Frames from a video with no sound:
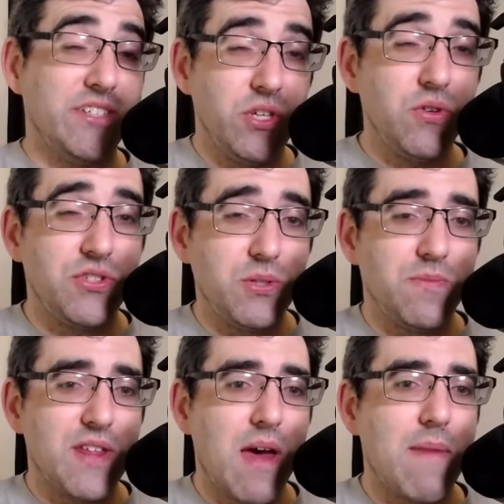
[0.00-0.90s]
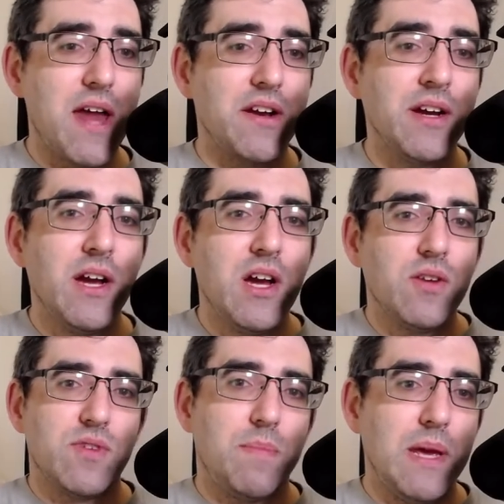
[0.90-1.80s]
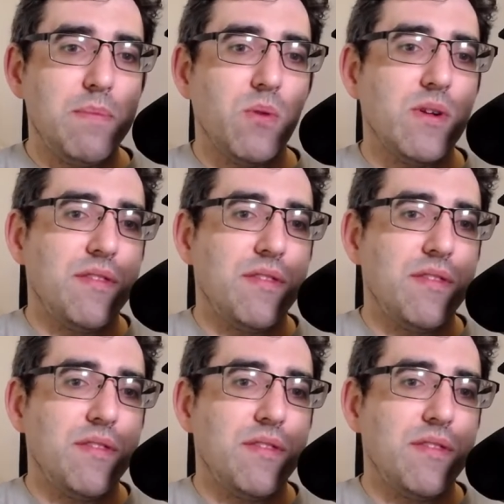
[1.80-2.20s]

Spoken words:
YouTube for that matter, where people will